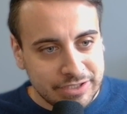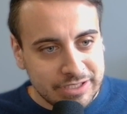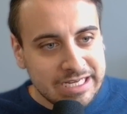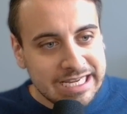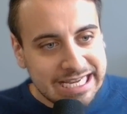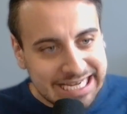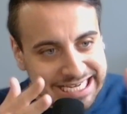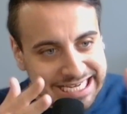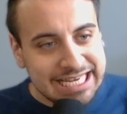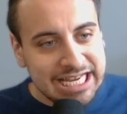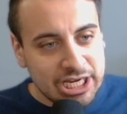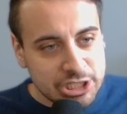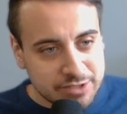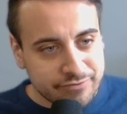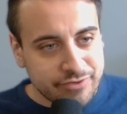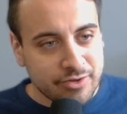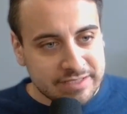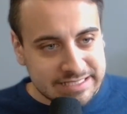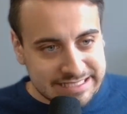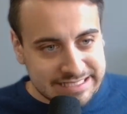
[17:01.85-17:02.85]
in each of
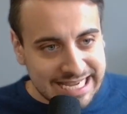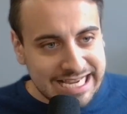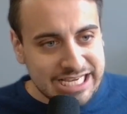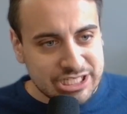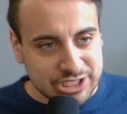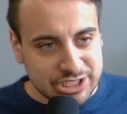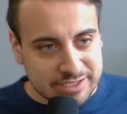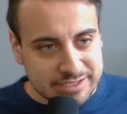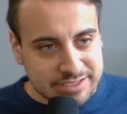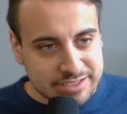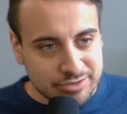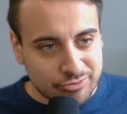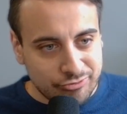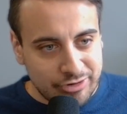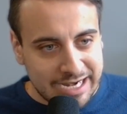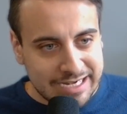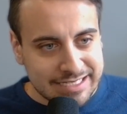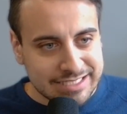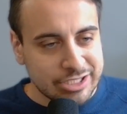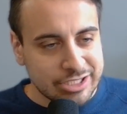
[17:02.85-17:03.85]
those stages,
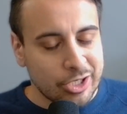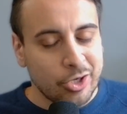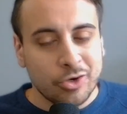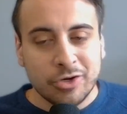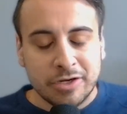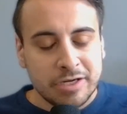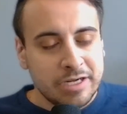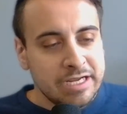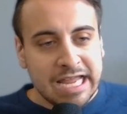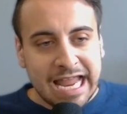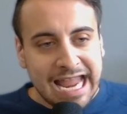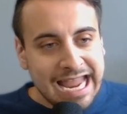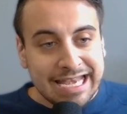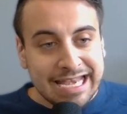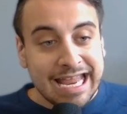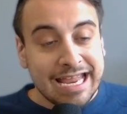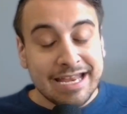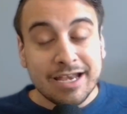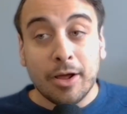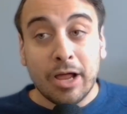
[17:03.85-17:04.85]
right? So,
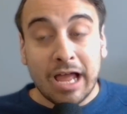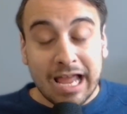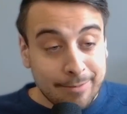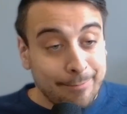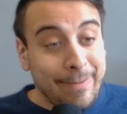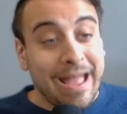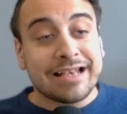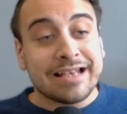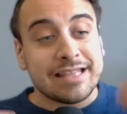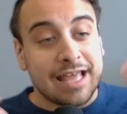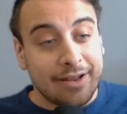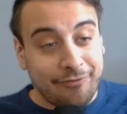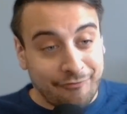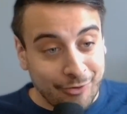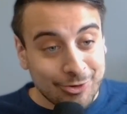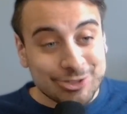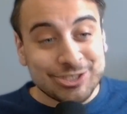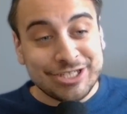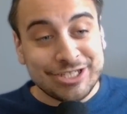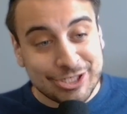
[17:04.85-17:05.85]
and back to that
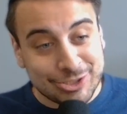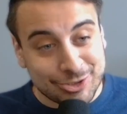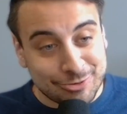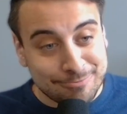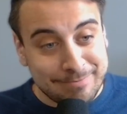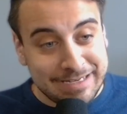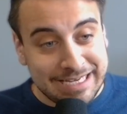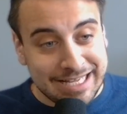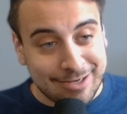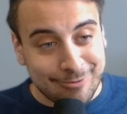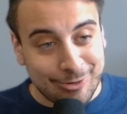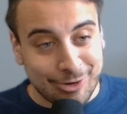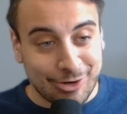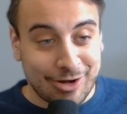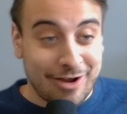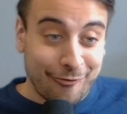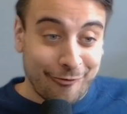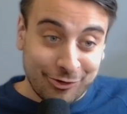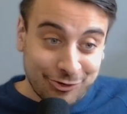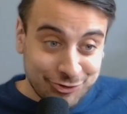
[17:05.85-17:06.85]
first initial meeting where
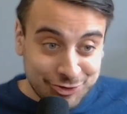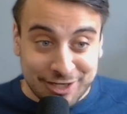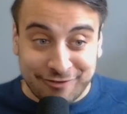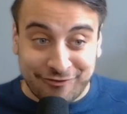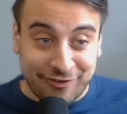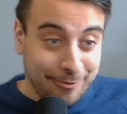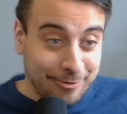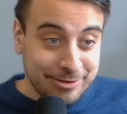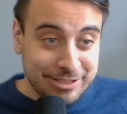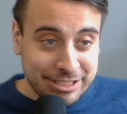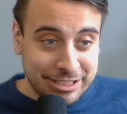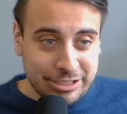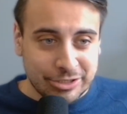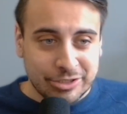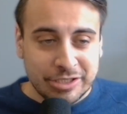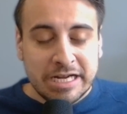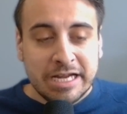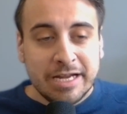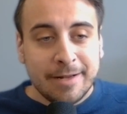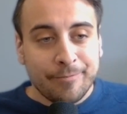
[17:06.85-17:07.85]
everyone's trying to figure out what to do,
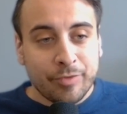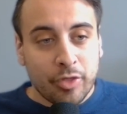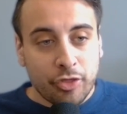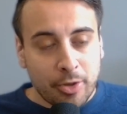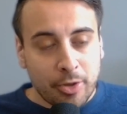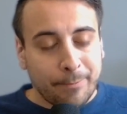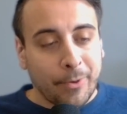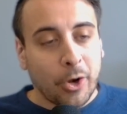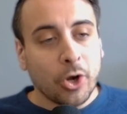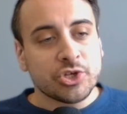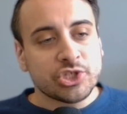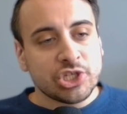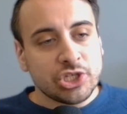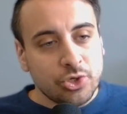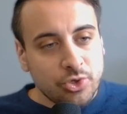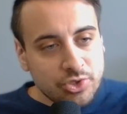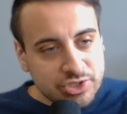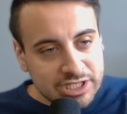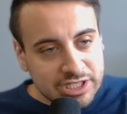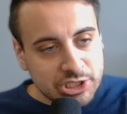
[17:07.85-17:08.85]
the person who
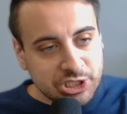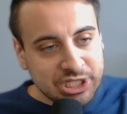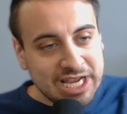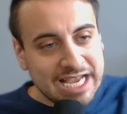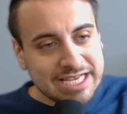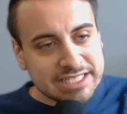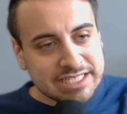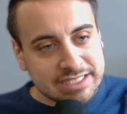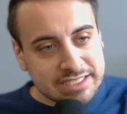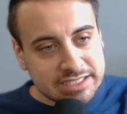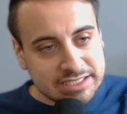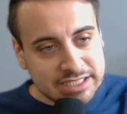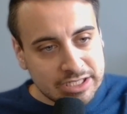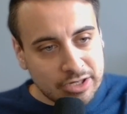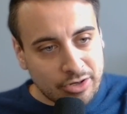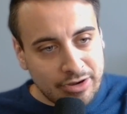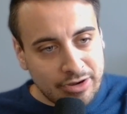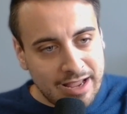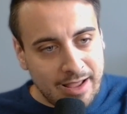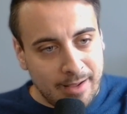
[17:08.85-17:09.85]
suggests the
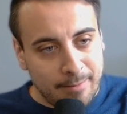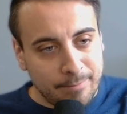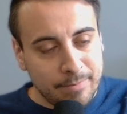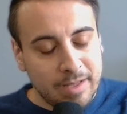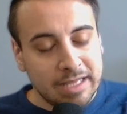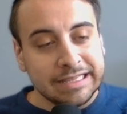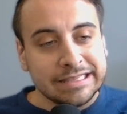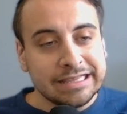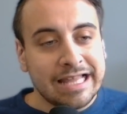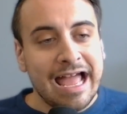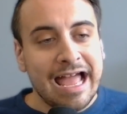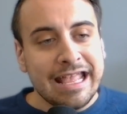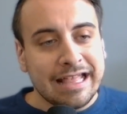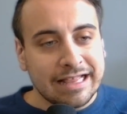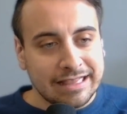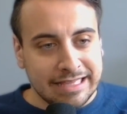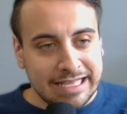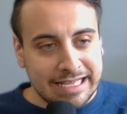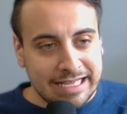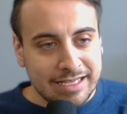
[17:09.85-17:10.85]
CRM
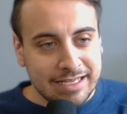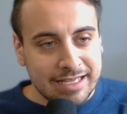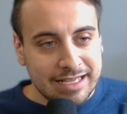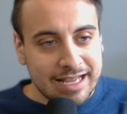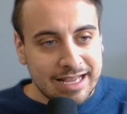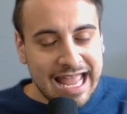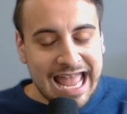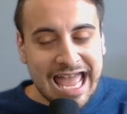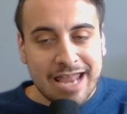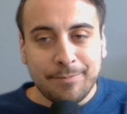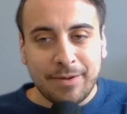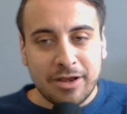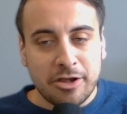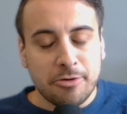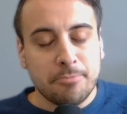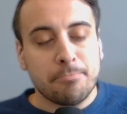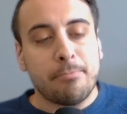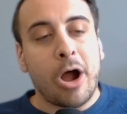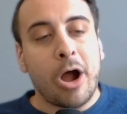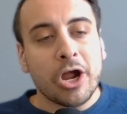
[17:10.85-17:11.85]
likely had been
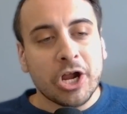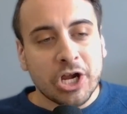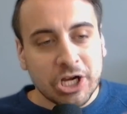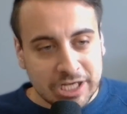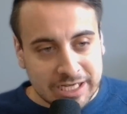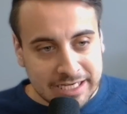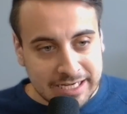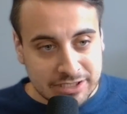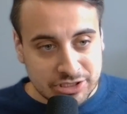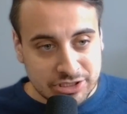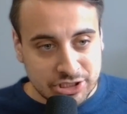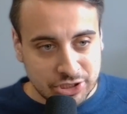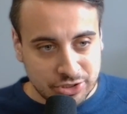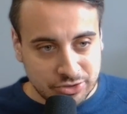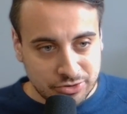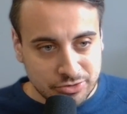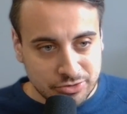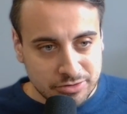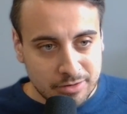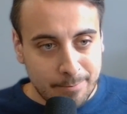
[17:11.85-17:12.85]
marketed
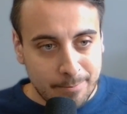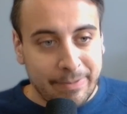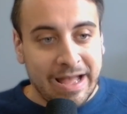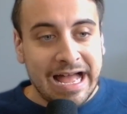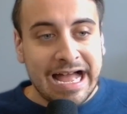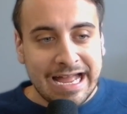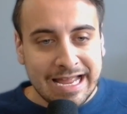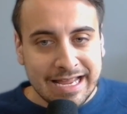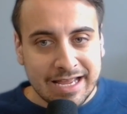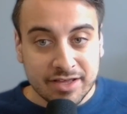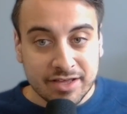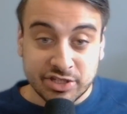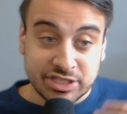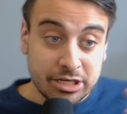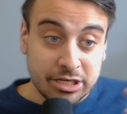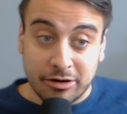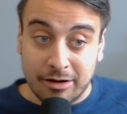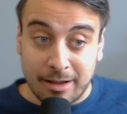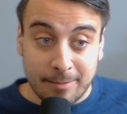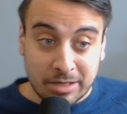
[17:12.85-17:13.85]
to by a
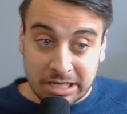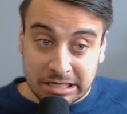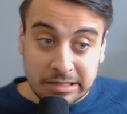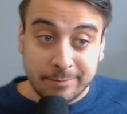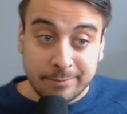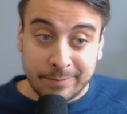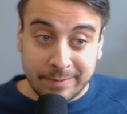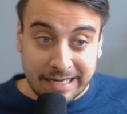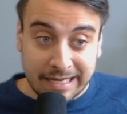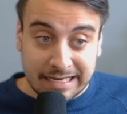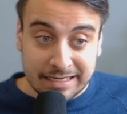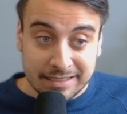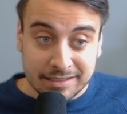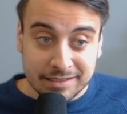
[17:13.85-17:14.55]
CRM company